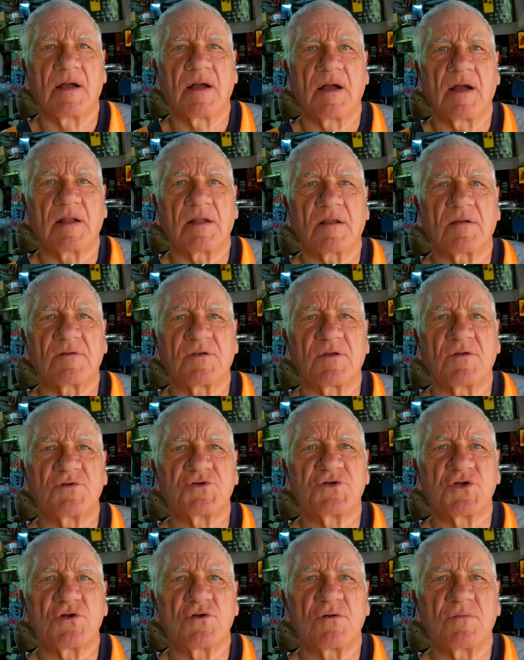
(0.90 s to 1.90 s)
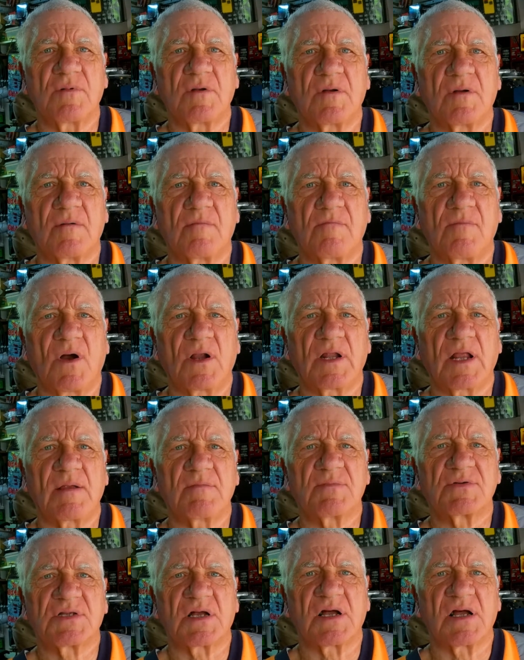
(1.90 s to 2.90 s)
Hello YouTube, my
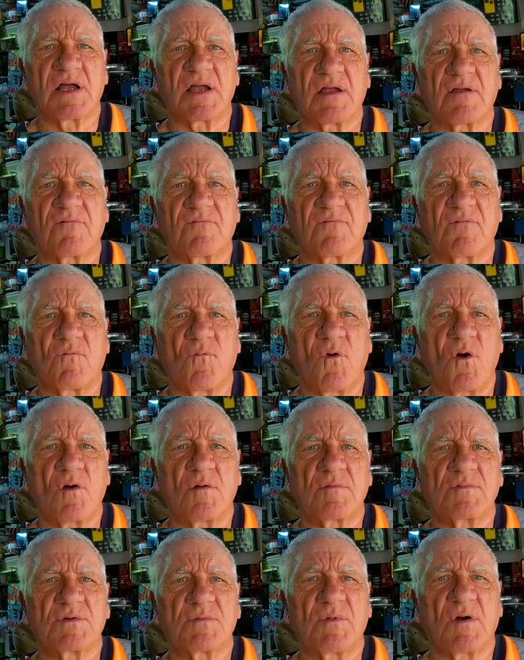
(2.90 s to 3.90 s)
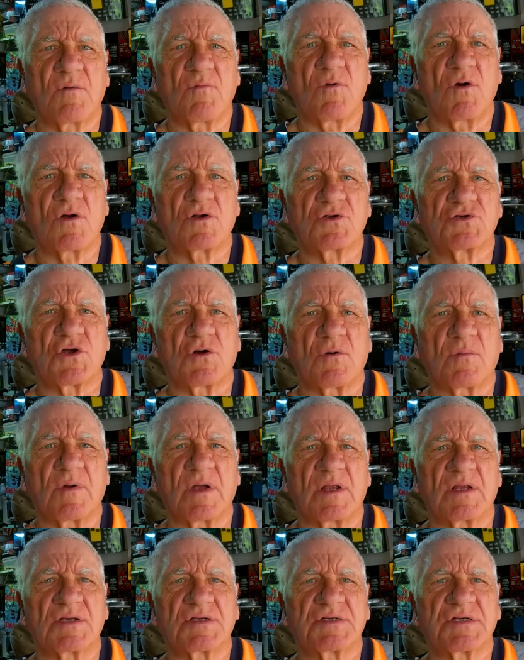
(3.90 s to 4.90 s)
name's Dave. Welcome to my workshop
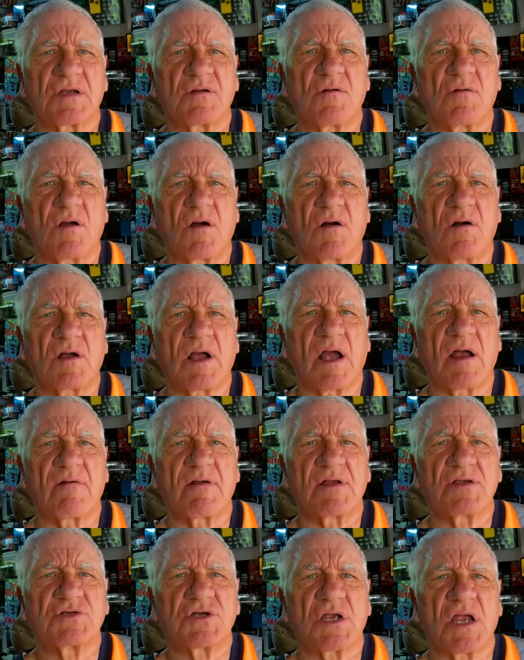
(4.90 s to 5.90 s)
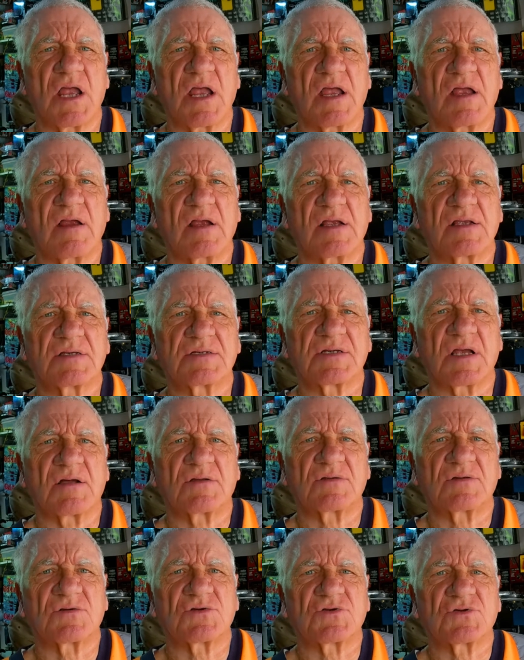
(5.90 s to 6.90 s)
in a single car garage here in
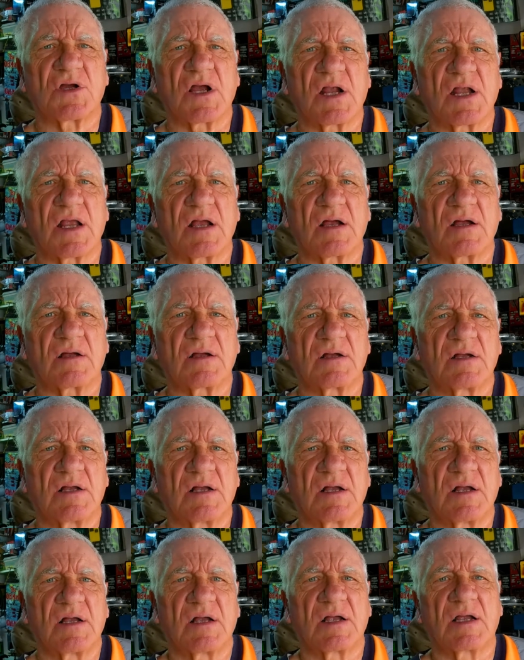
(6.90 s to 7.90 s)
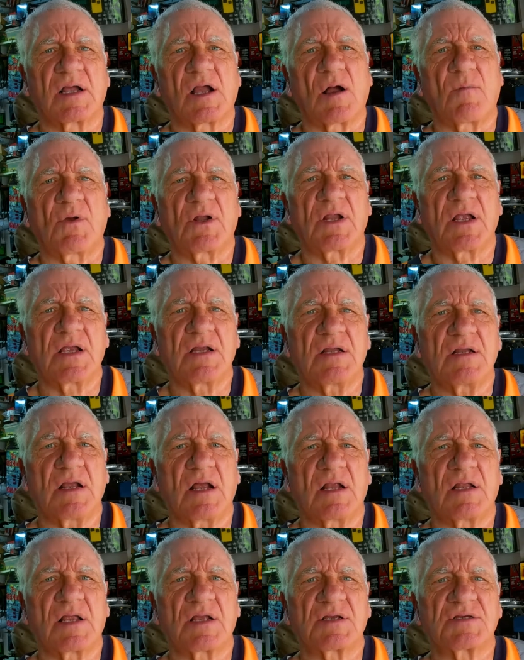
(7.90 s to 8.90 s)
South Australia. Come on in
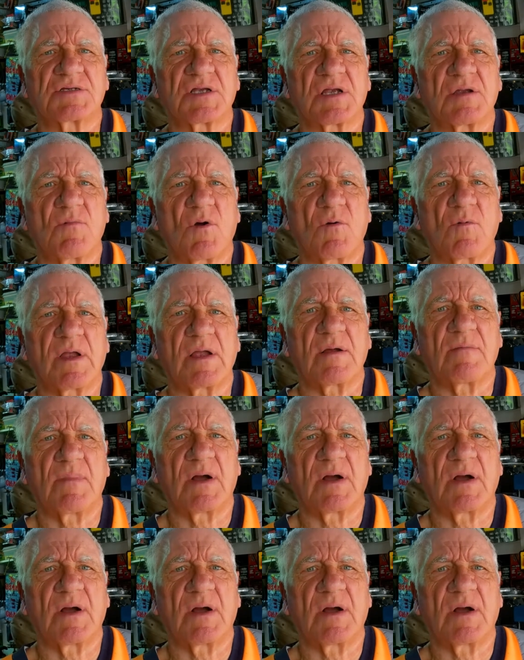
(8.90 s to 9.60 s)
and let's see what we can